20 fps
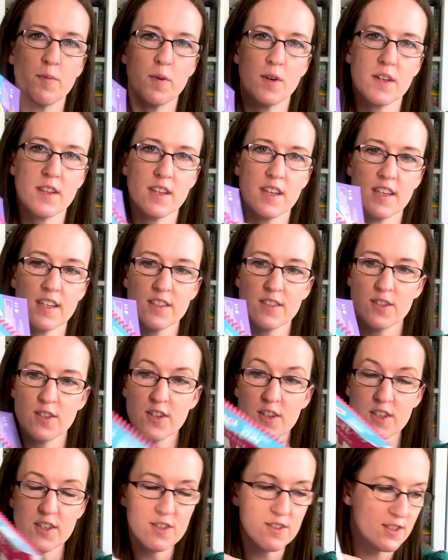book thing. So you
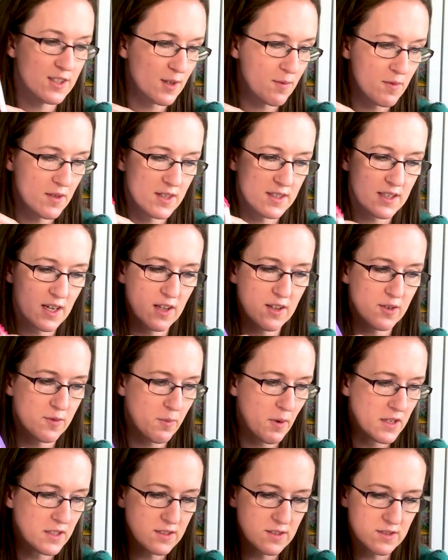could use some of these colored
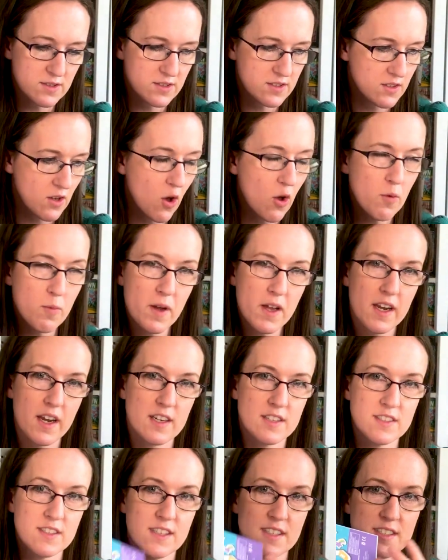pencils. Holbein
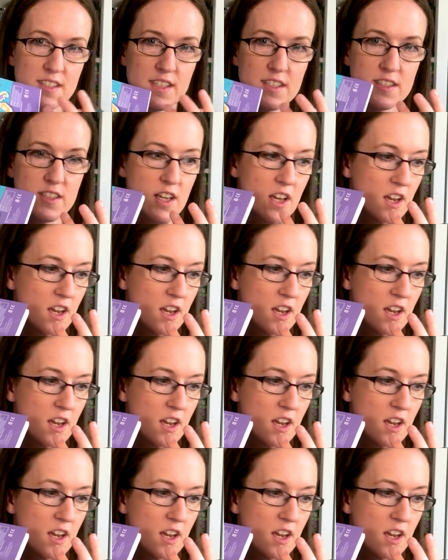actually says